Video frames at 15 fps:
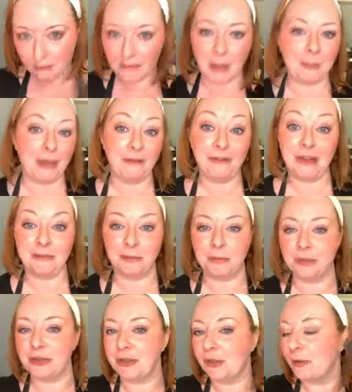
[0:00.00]
my favorite
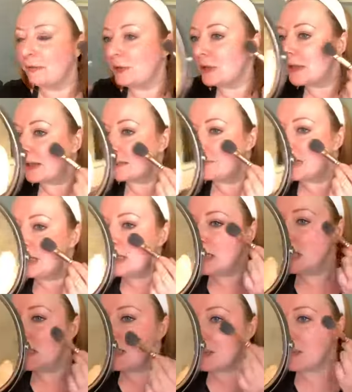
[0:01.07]
brush of all time.
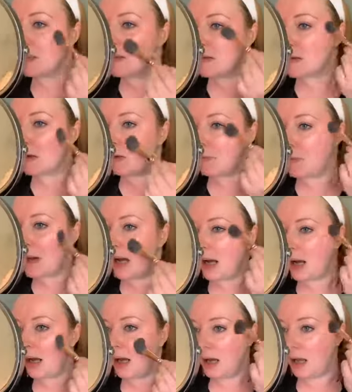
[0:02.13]
So
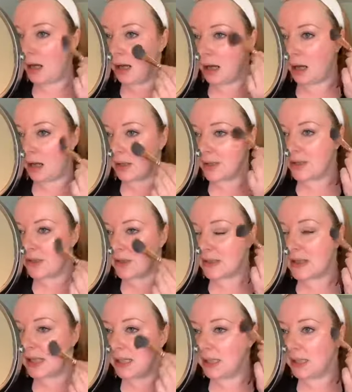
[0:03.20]
piling on,
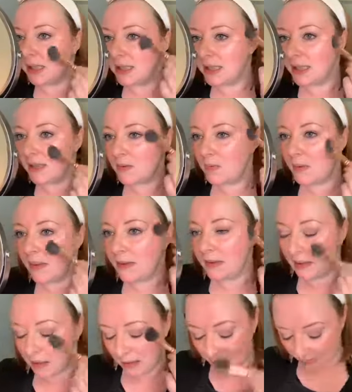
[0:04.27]
just like I did with
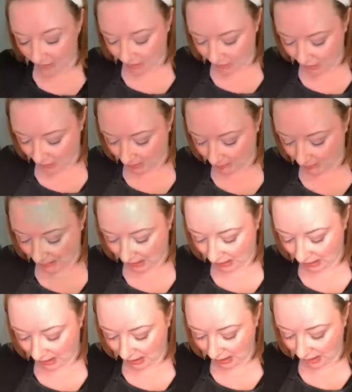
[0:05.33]
the blusher,
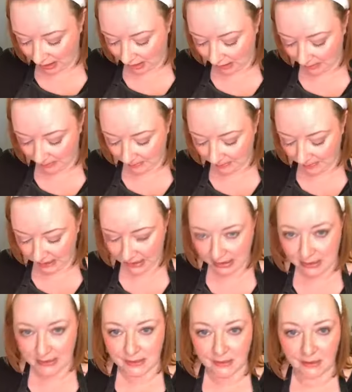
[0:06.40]
piling on
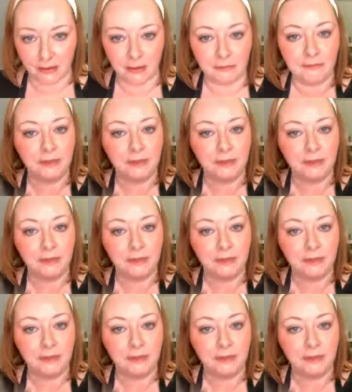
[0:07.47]
plenty of